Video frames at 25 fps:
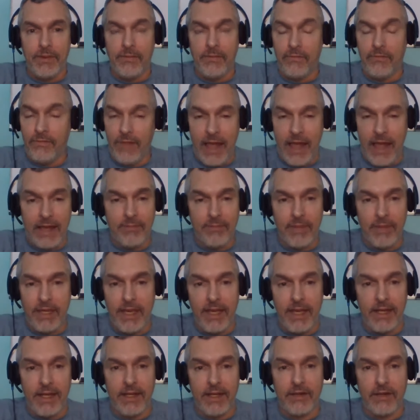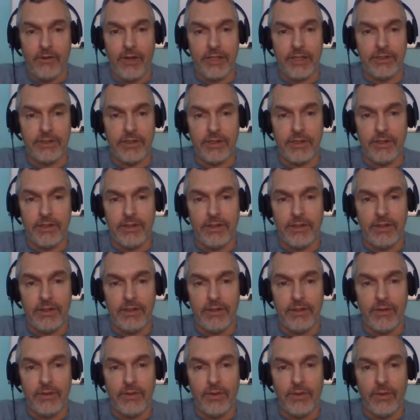Flag mechanic question.
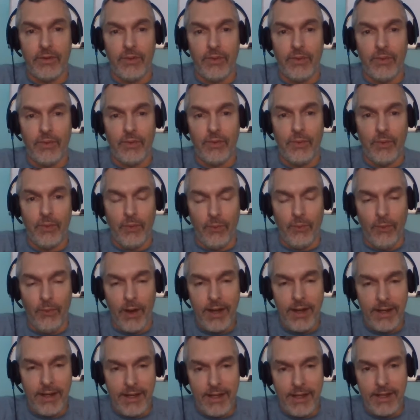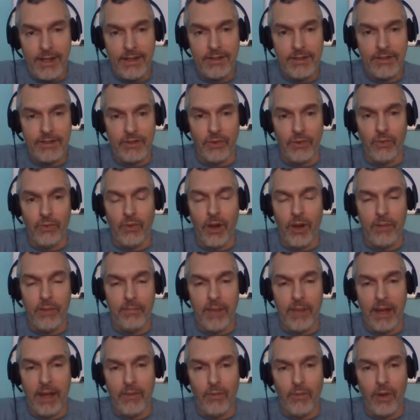What is the one
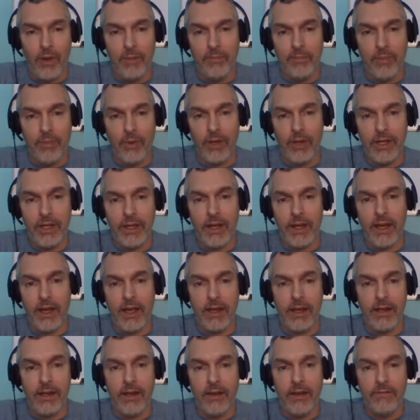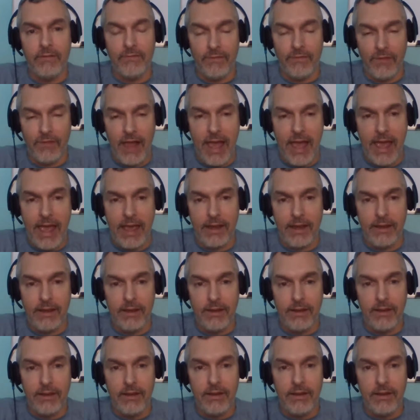by one point nine flag